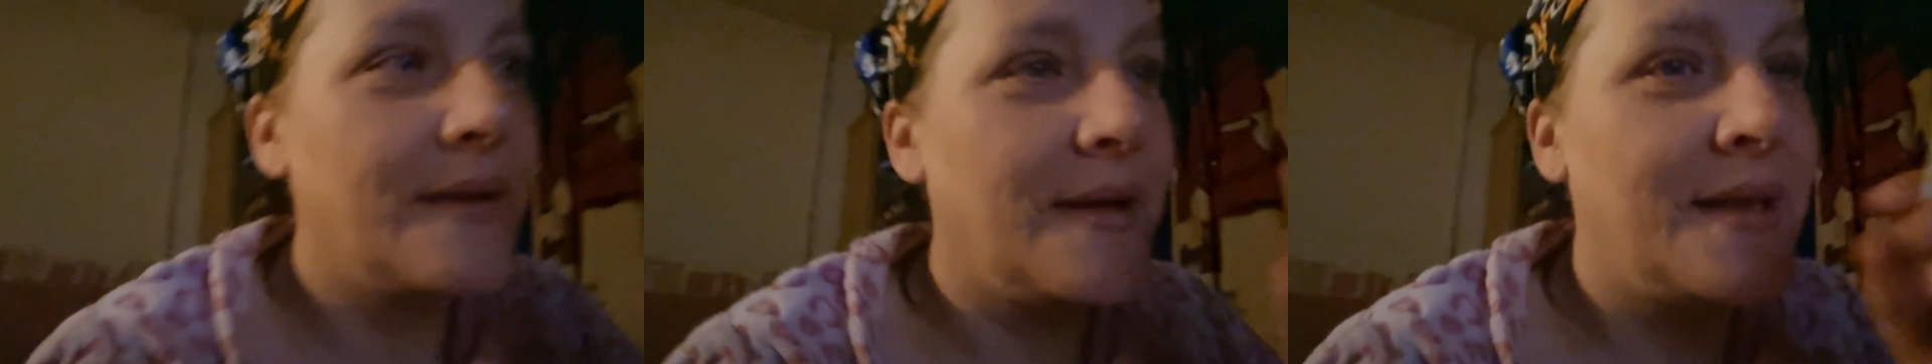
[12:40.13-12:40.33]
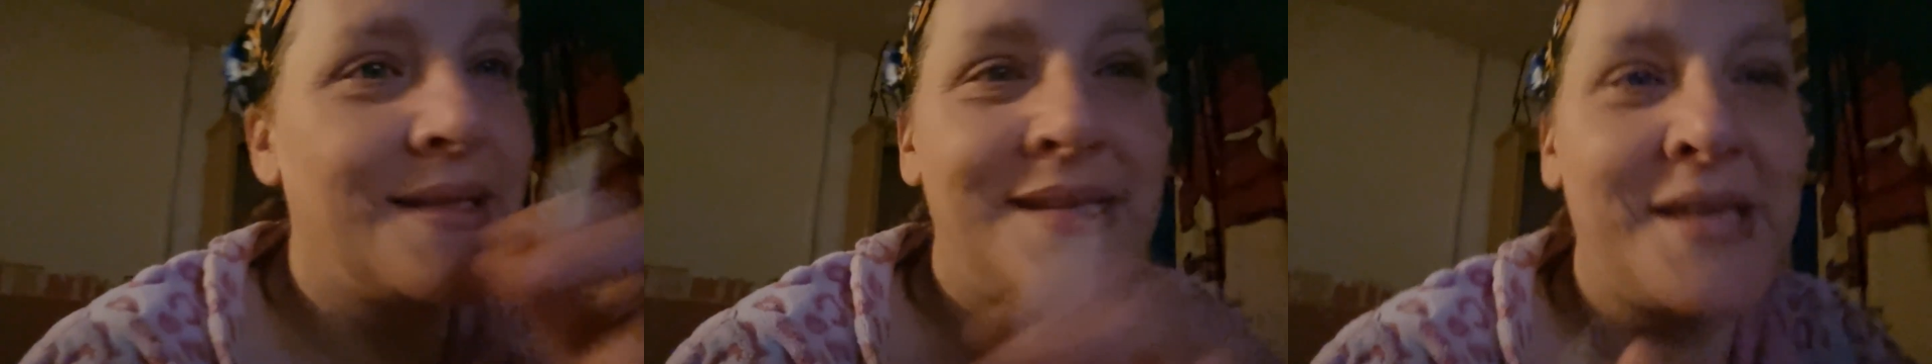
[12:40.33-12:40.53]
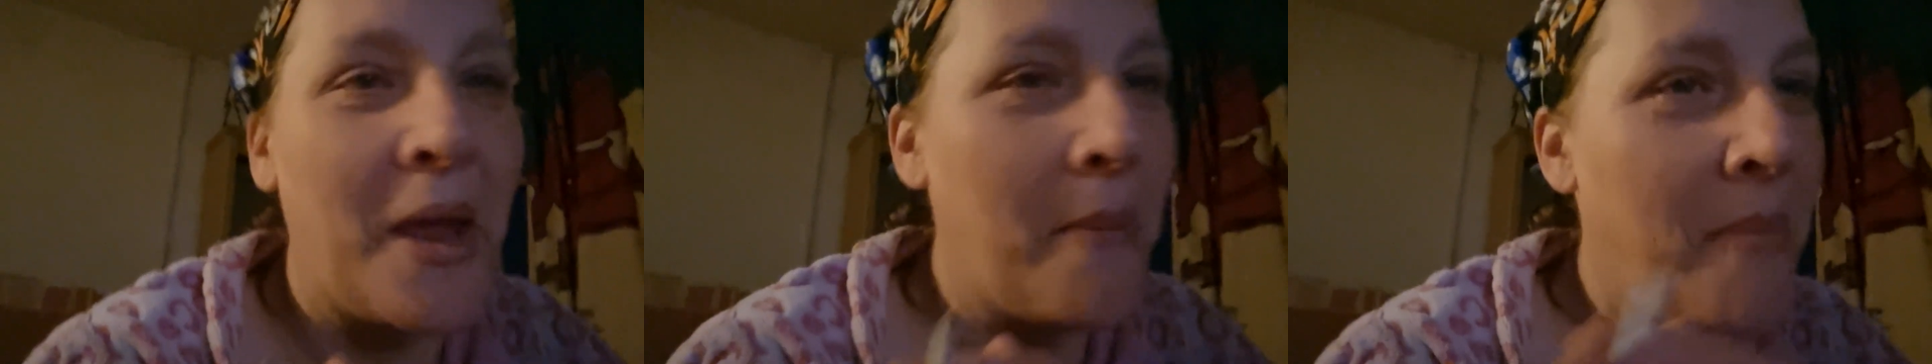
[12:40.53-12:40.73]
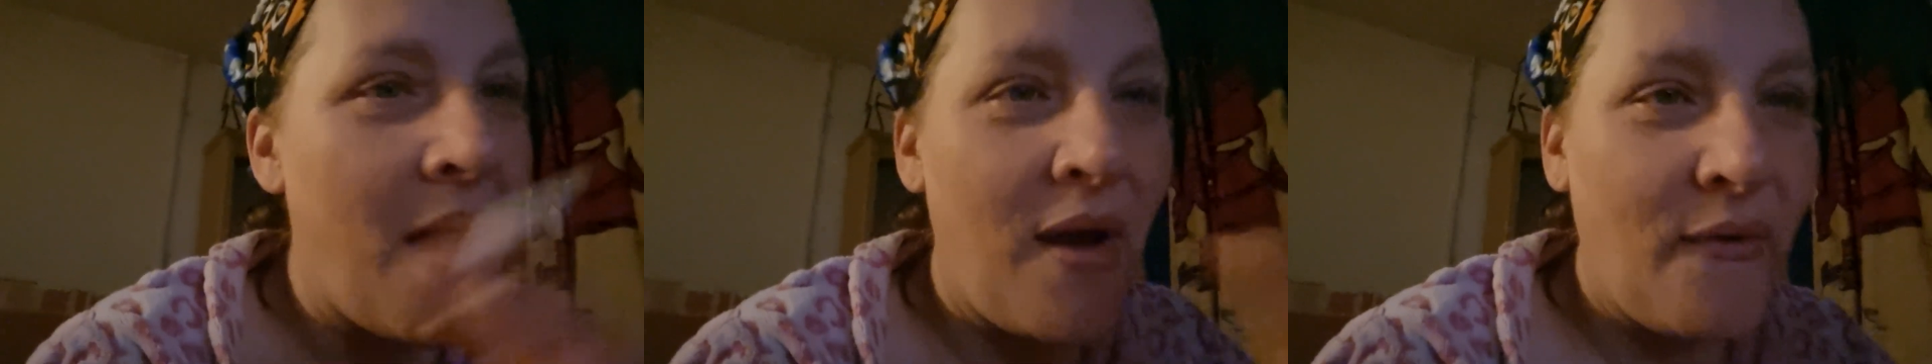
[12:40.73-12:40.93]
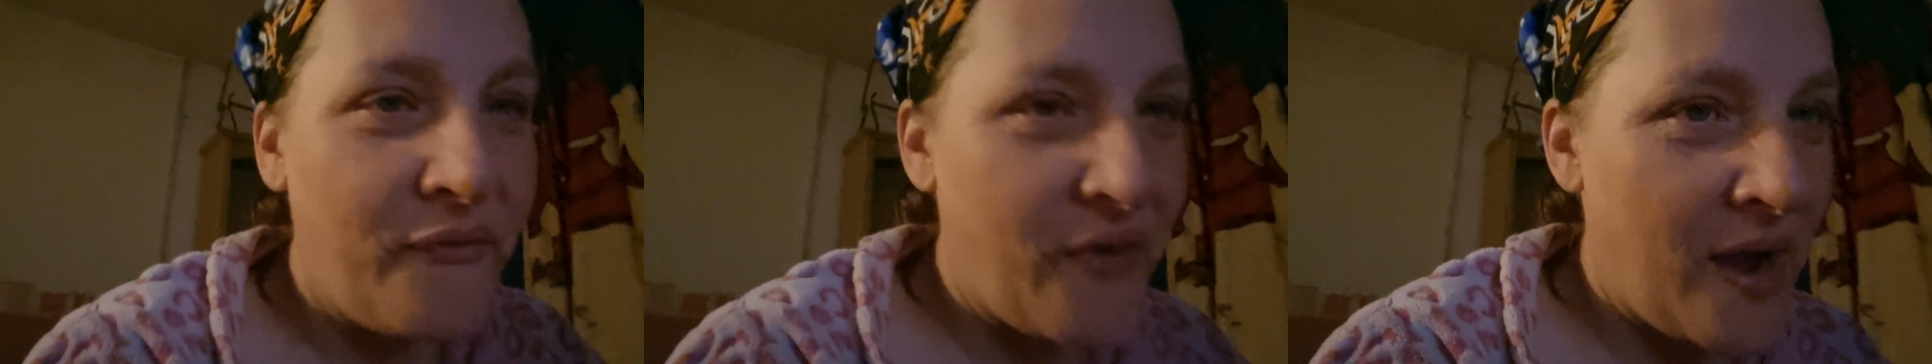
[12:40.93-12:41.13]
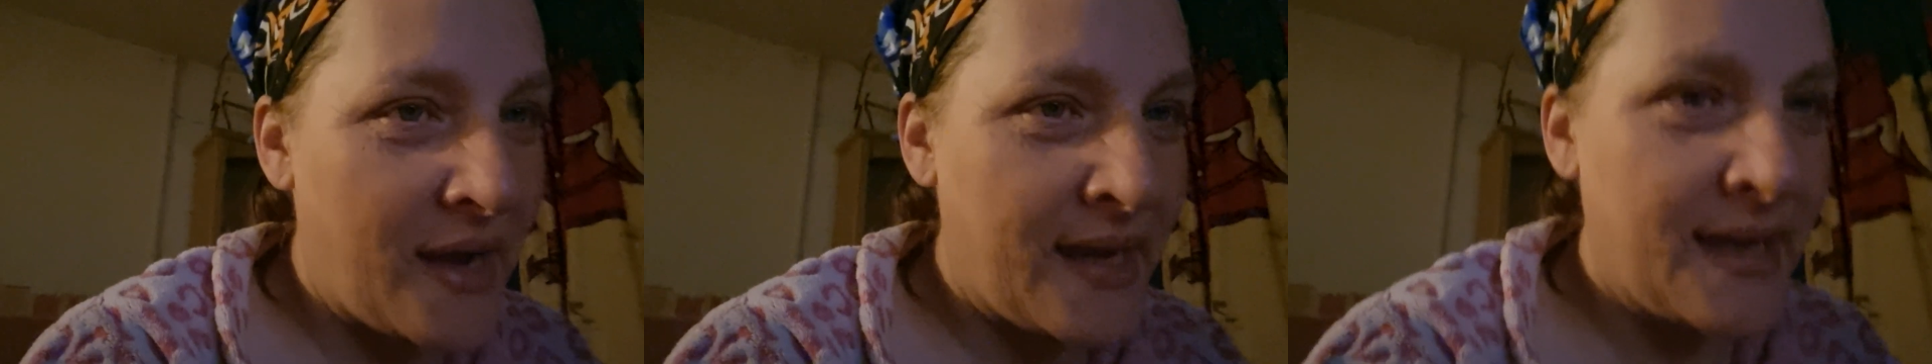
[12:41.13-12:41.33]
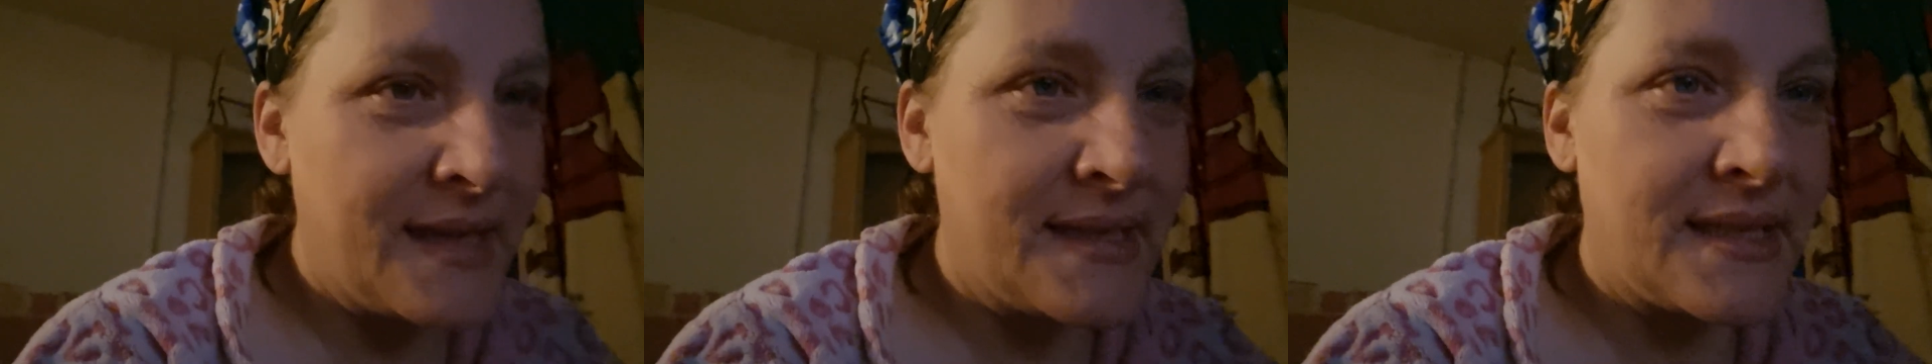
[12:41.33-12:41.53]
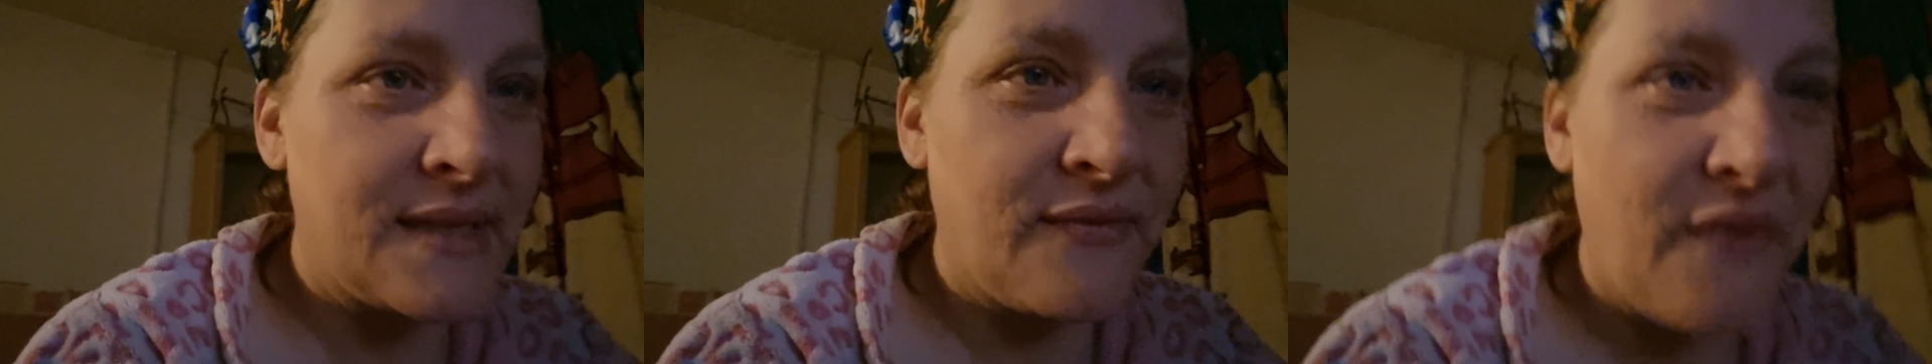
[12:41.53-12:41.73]
And somehow
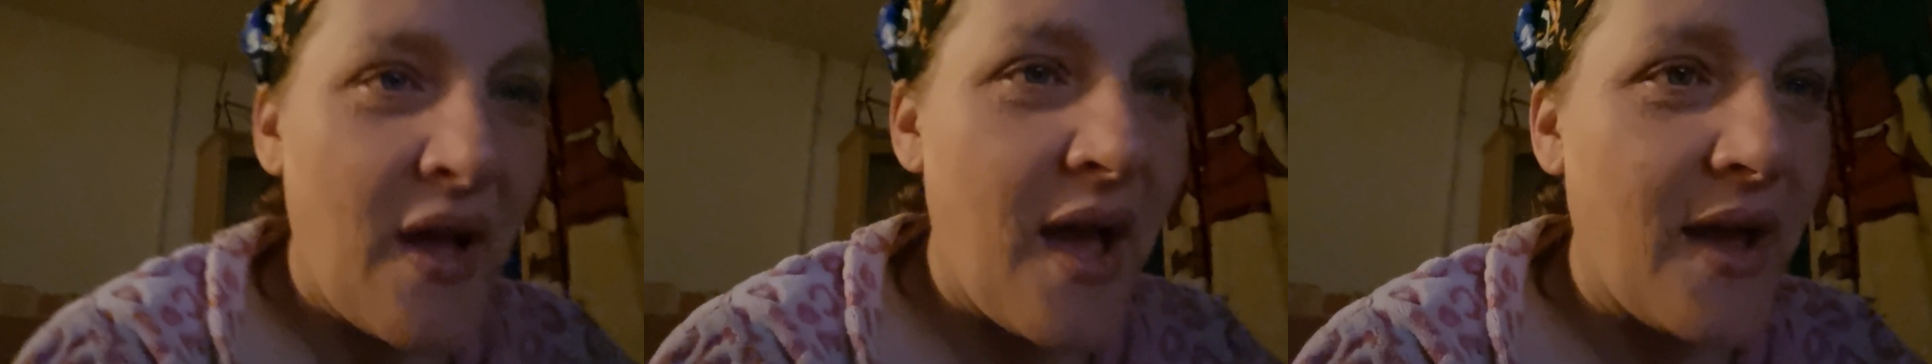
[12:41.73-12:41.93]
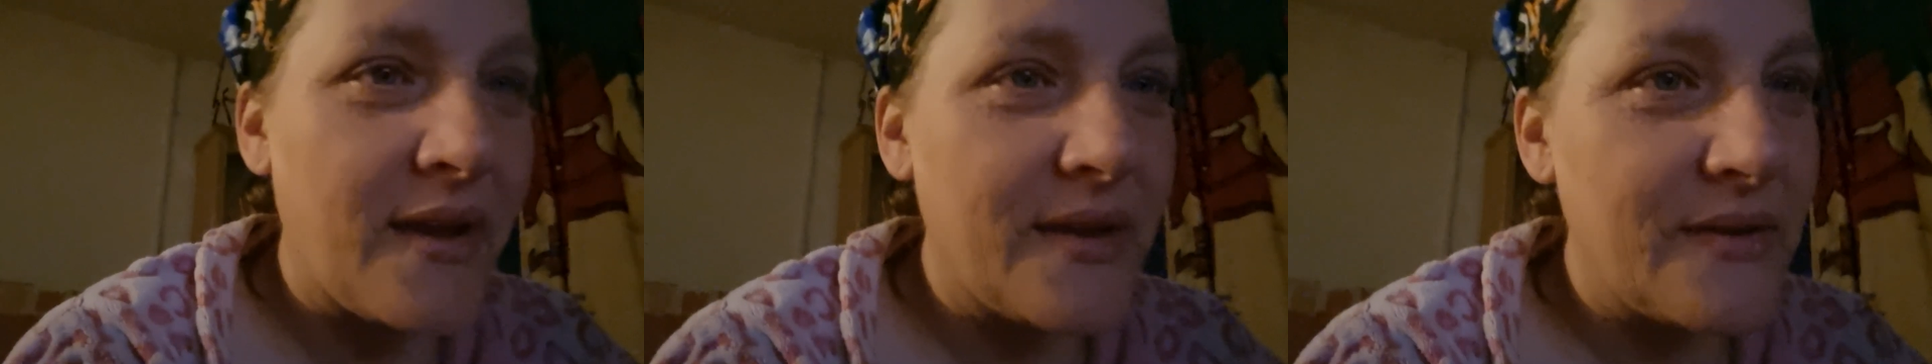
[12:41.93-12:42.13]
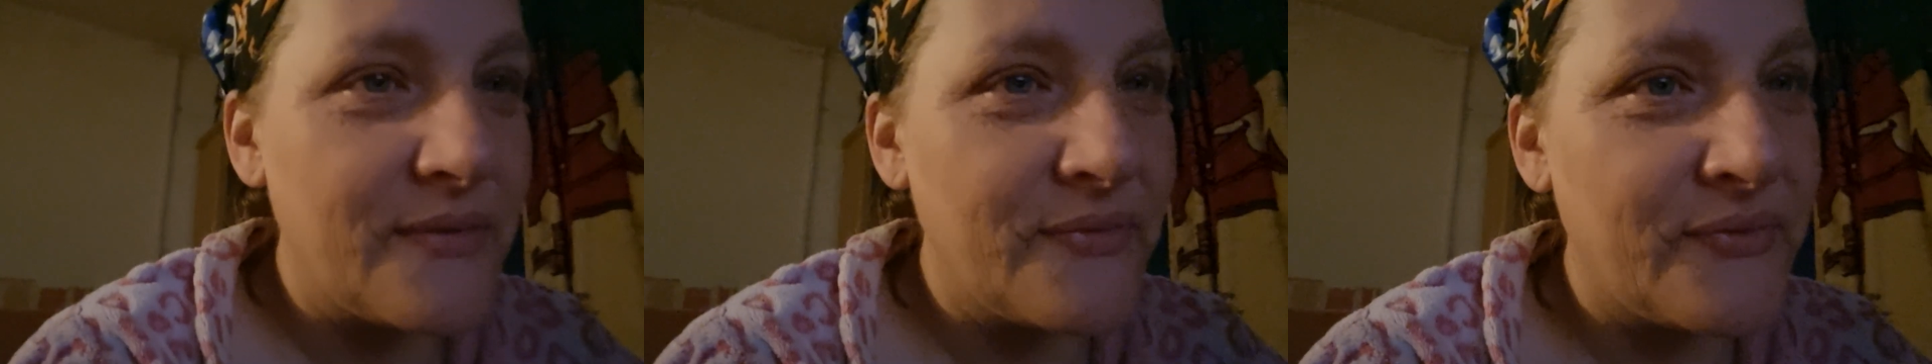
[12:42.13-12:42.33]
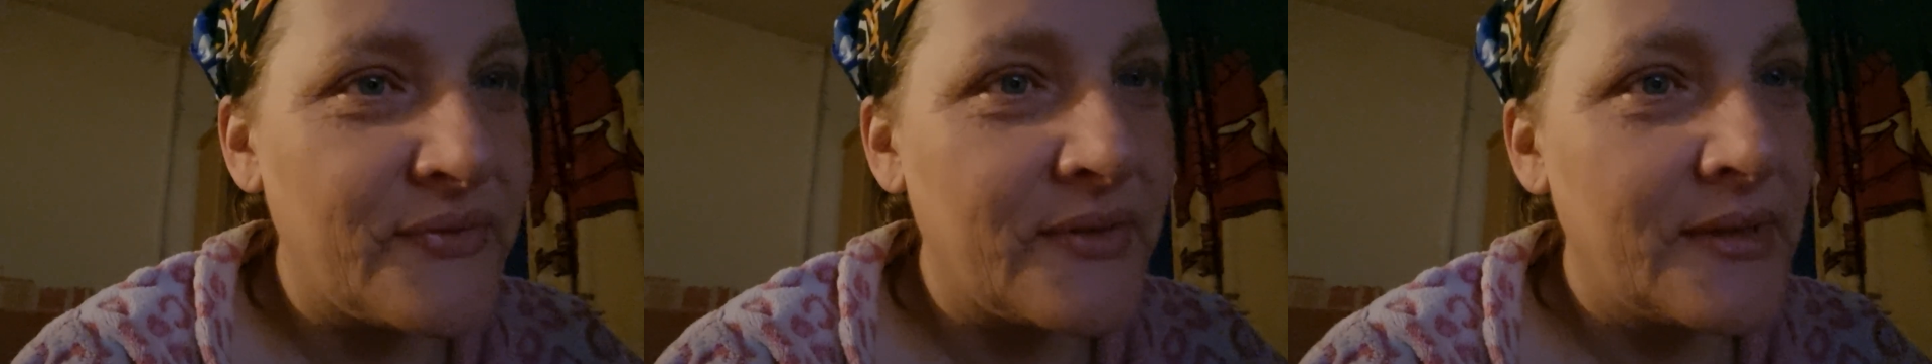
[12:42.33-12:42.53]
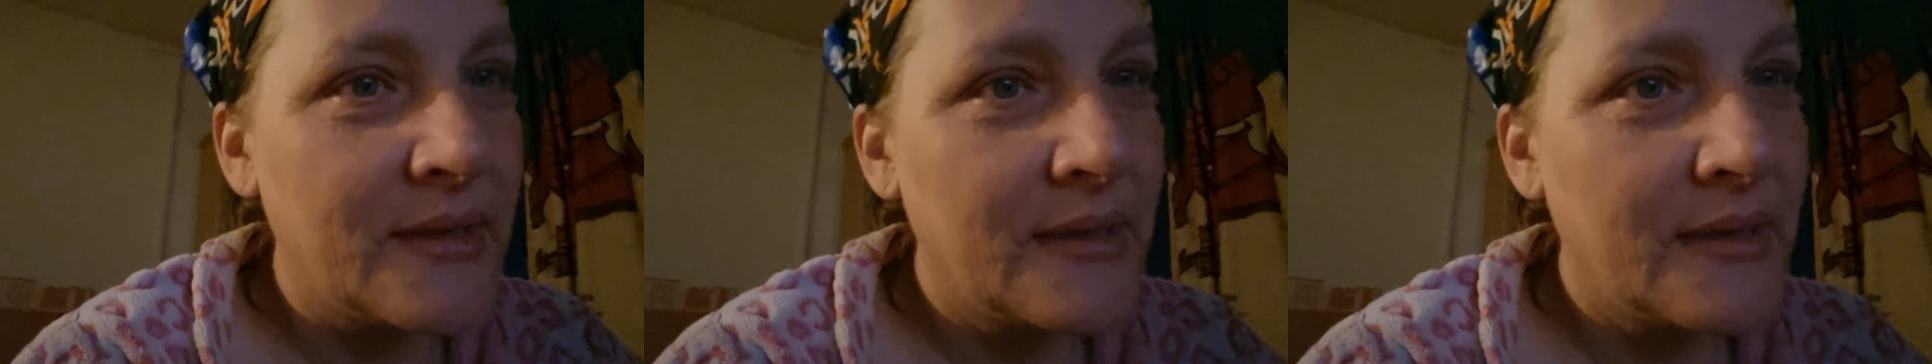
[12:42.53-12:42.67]
fucking survive.